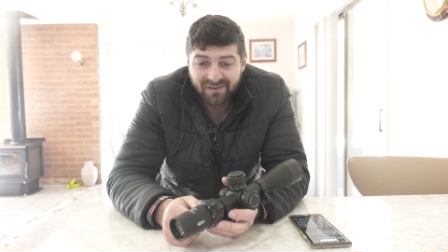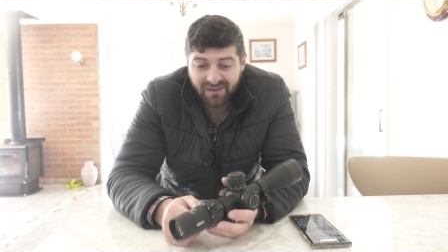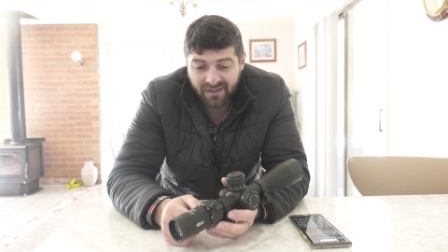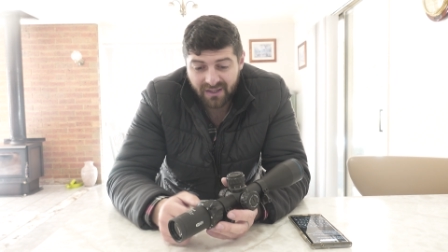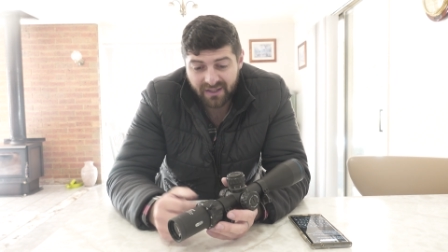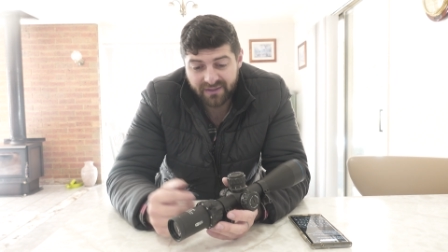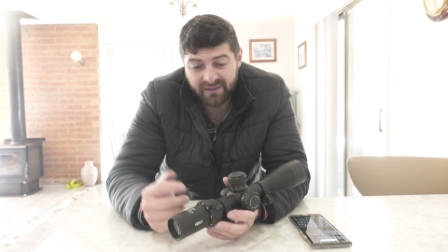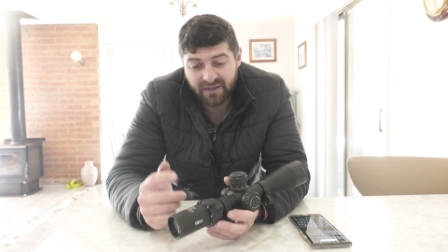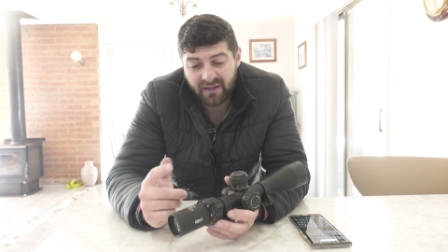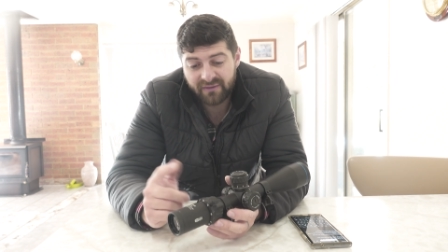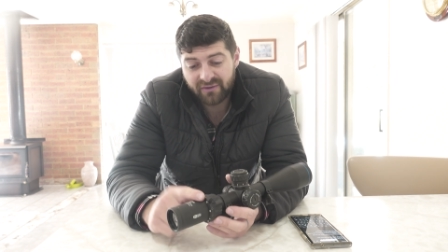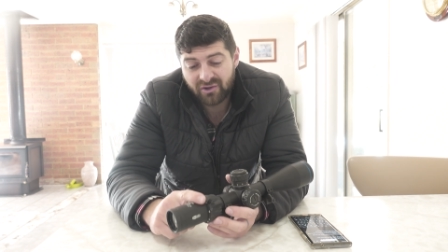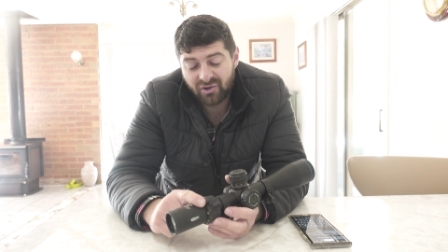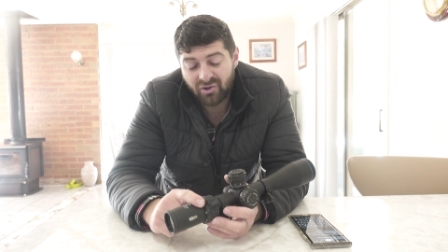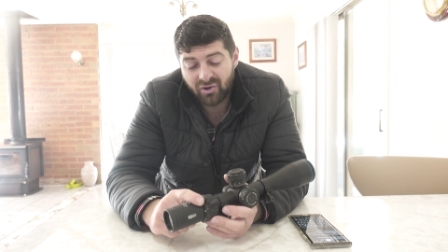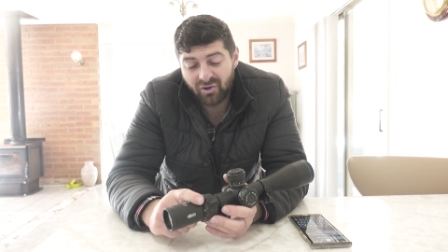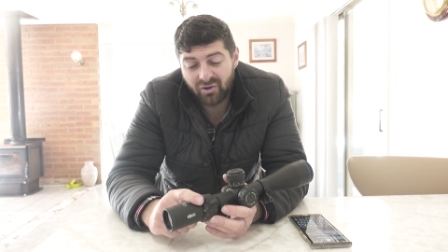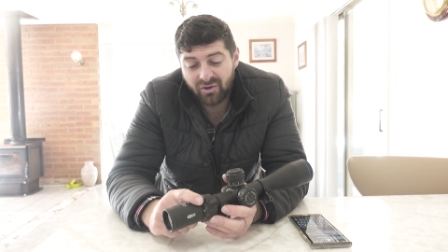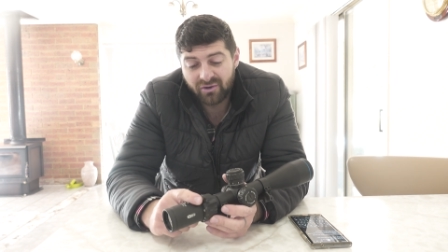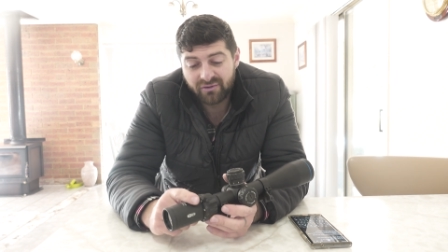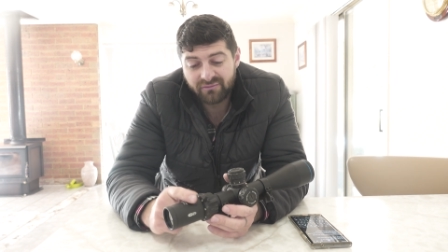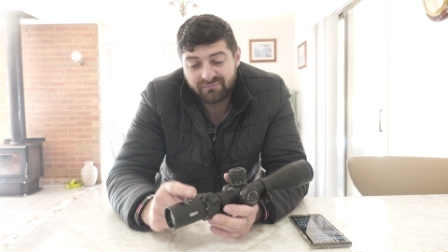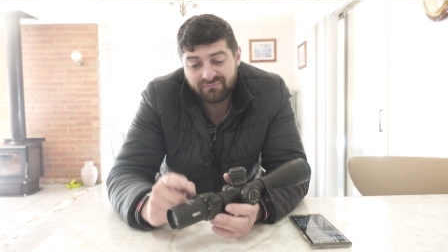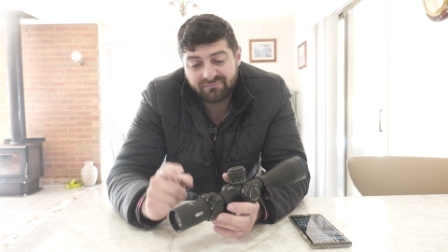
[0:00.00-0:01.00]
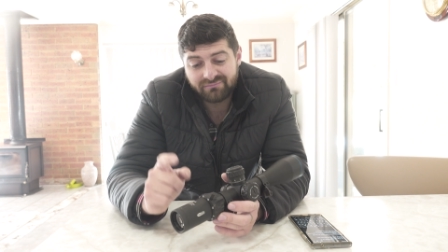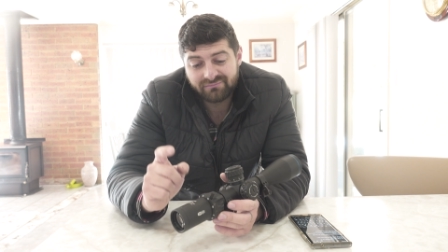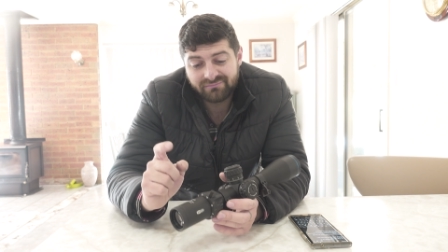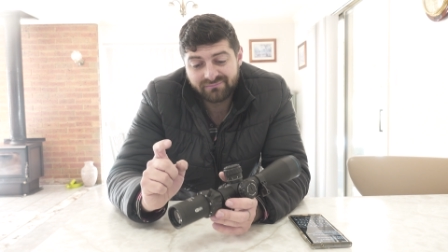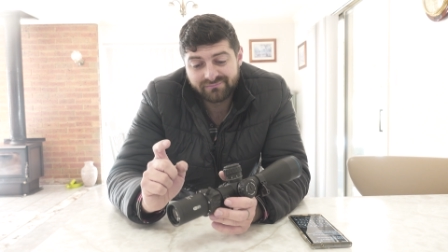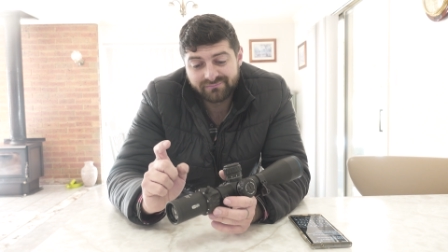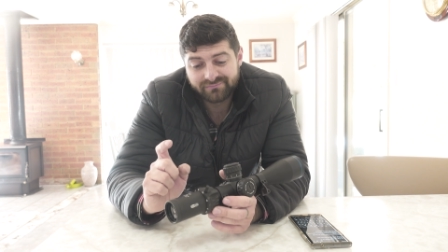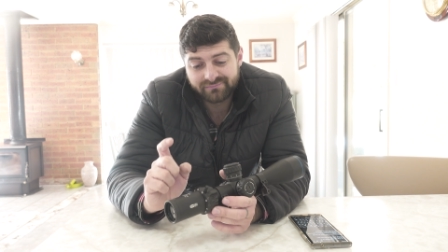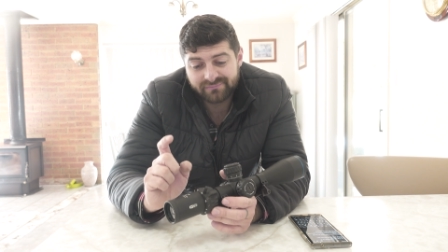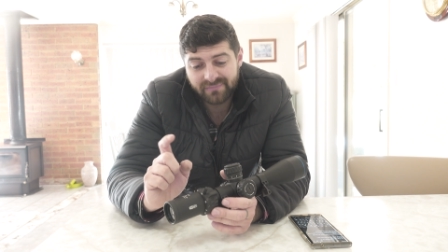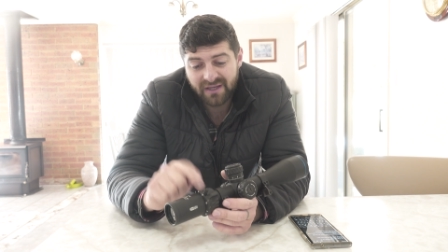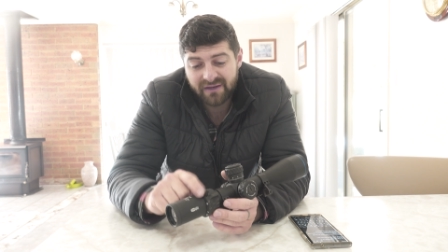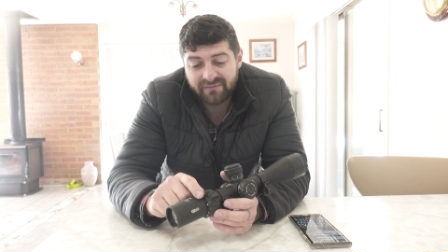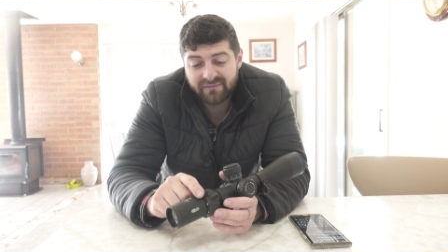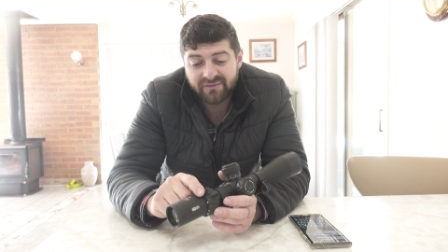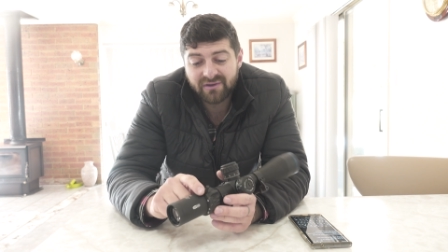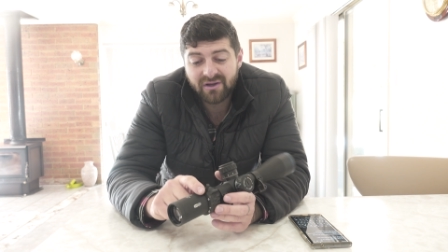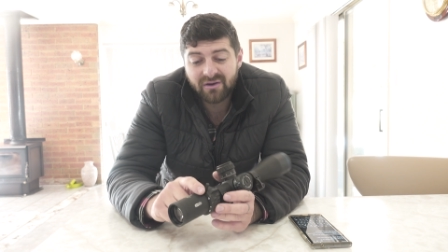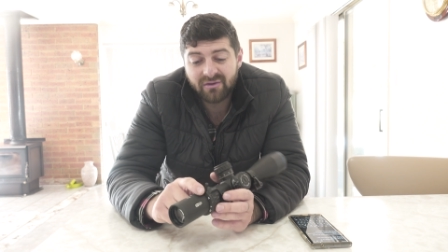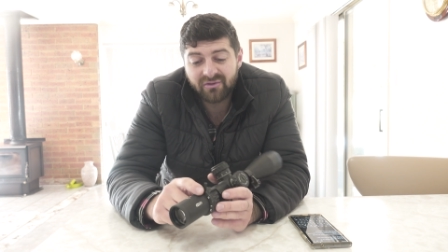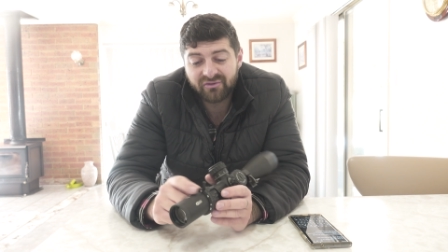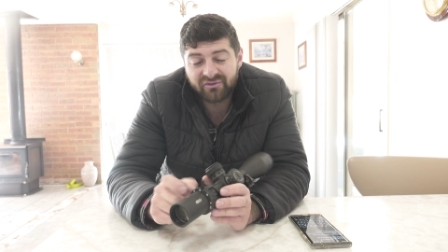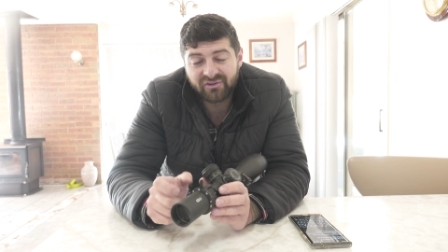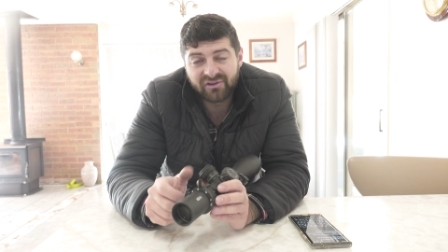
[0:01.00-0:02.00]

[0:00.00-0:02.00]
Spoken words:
Another con, even though I was